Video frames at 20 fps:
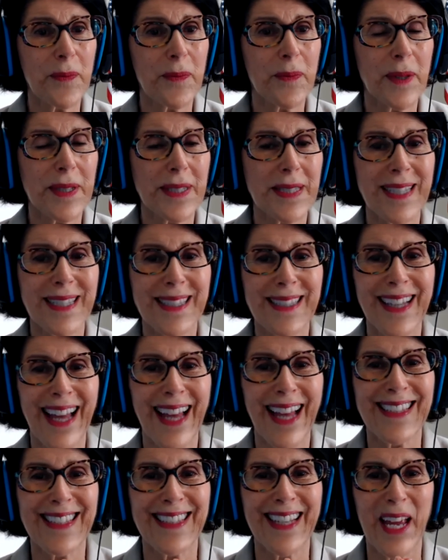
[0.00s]
what's his
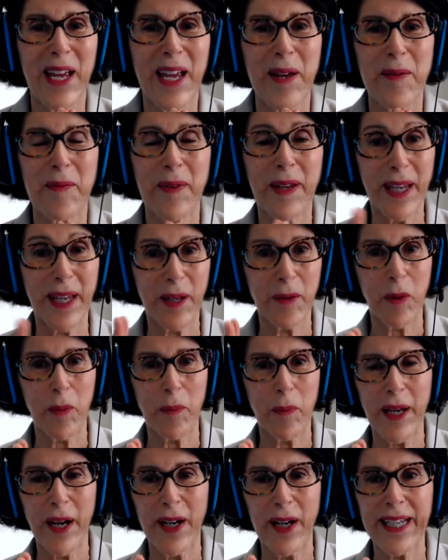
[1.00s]
last name? He will
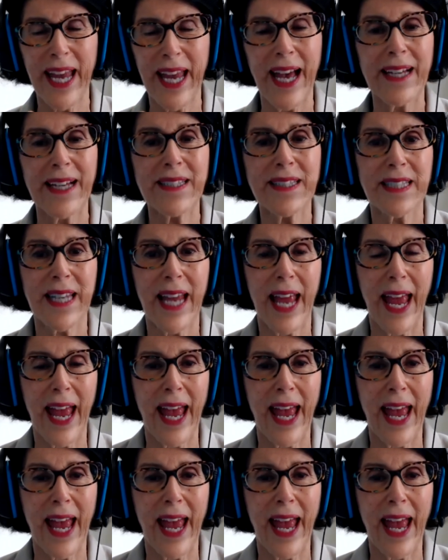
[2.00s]
be our guest,